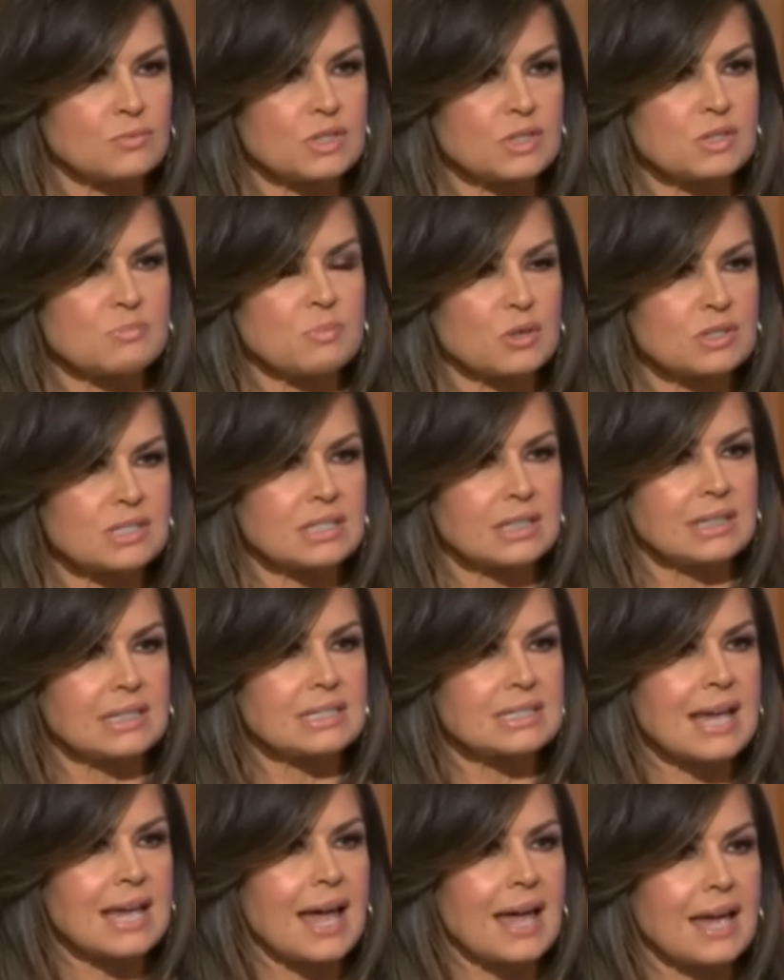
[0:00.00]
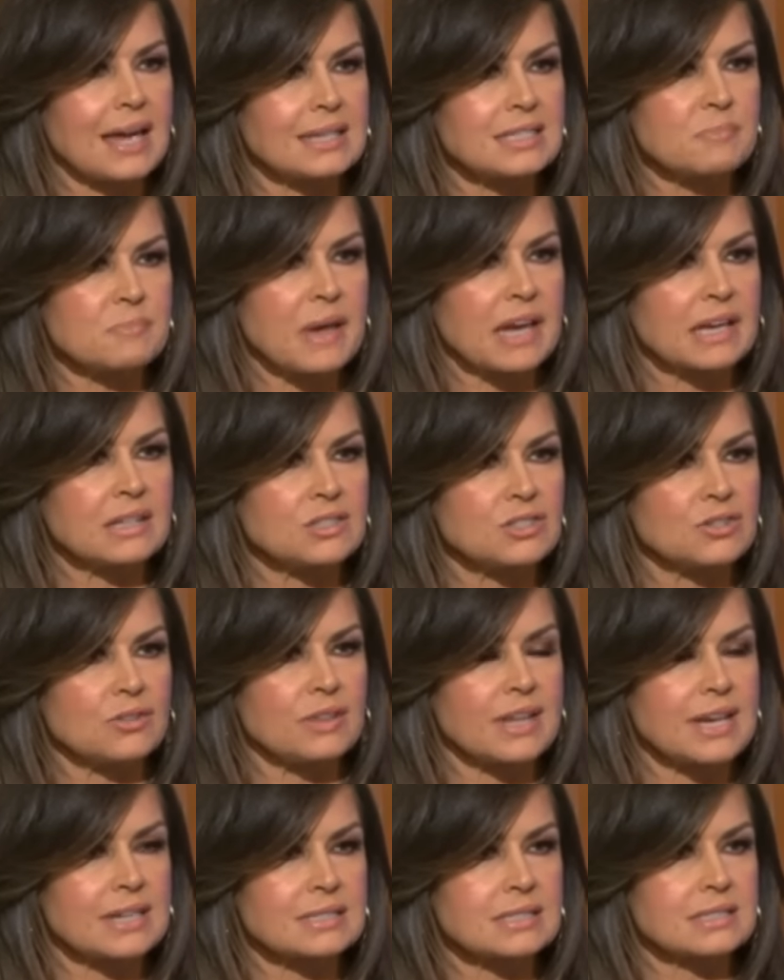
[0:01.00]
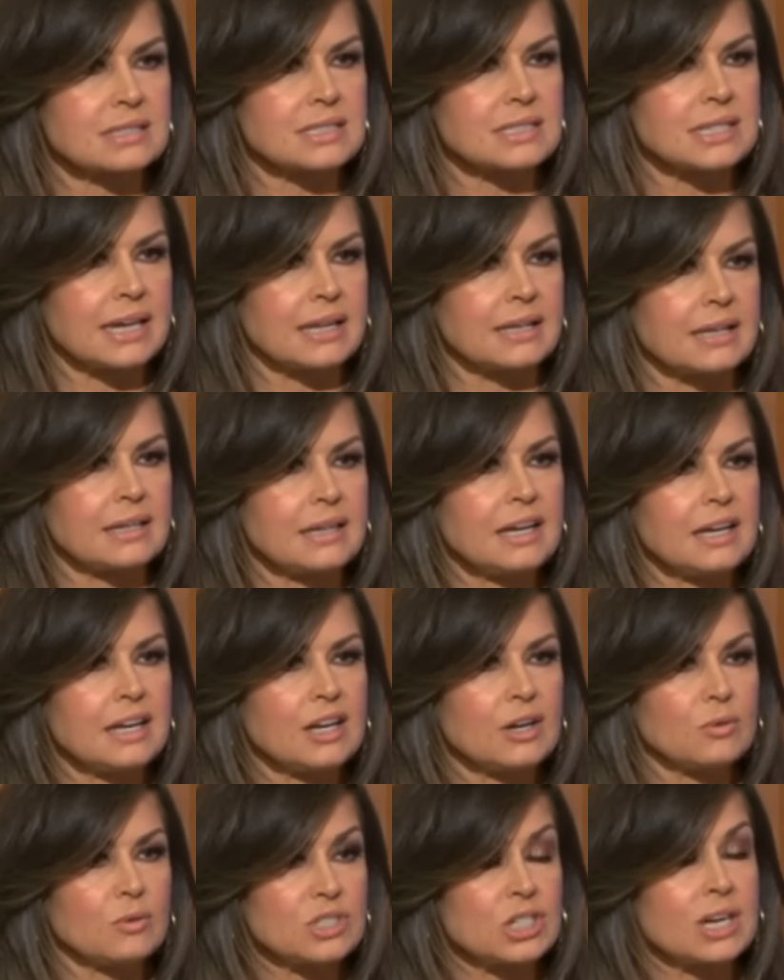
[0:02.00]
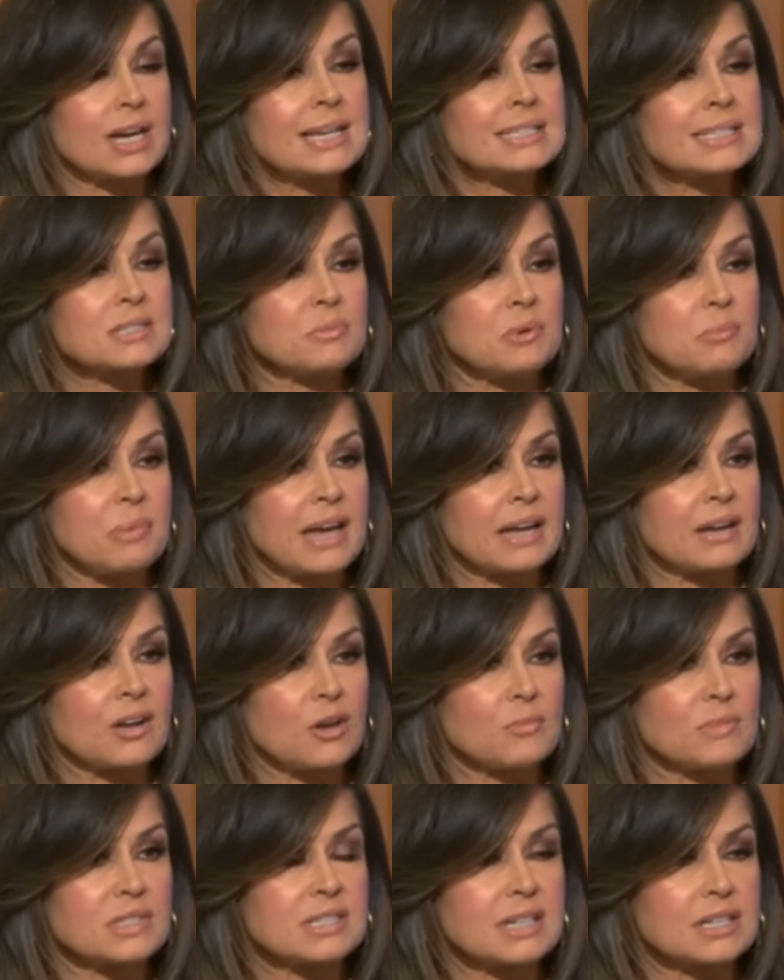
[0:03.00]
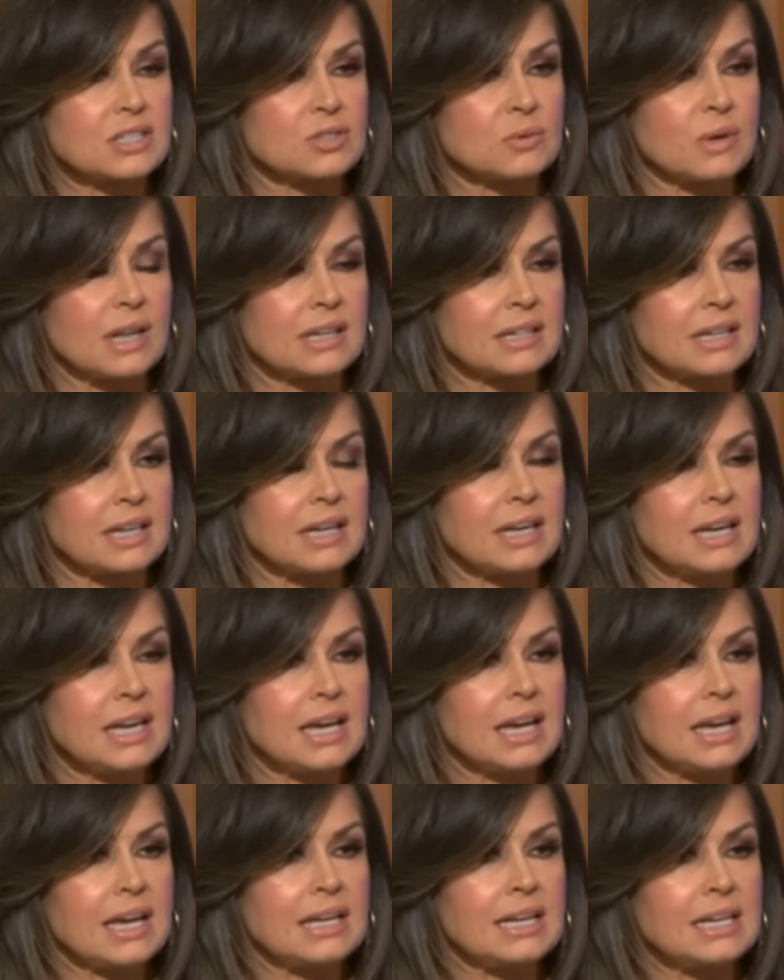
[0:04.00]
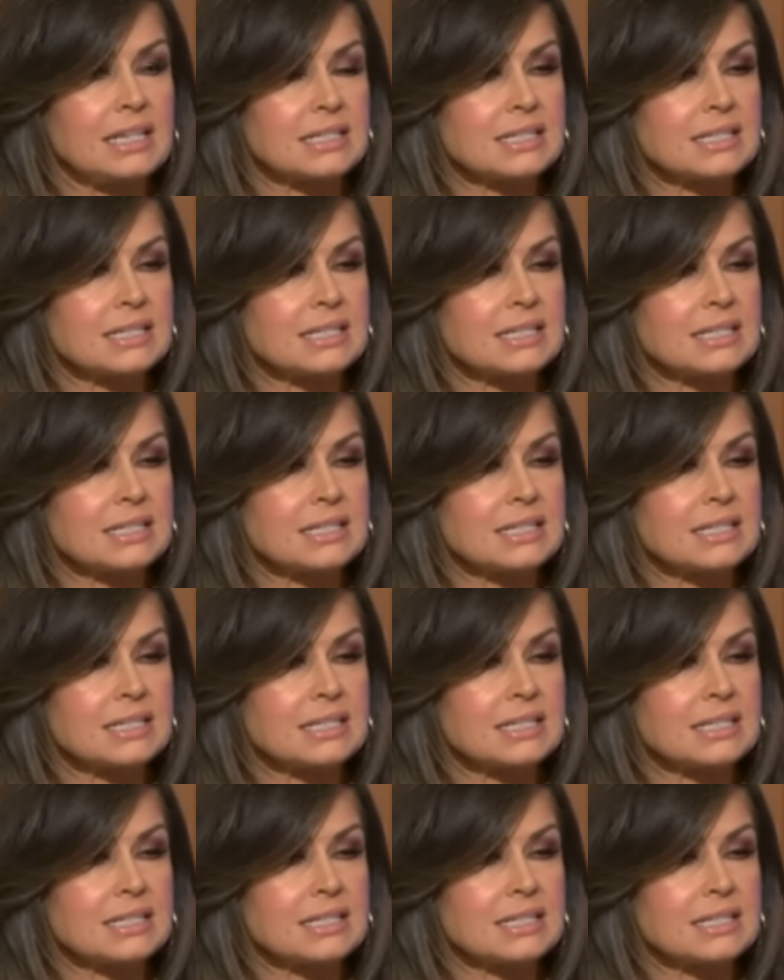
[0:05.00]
response to Liz Hayes back in 2010 when she asked him about homosexuality and he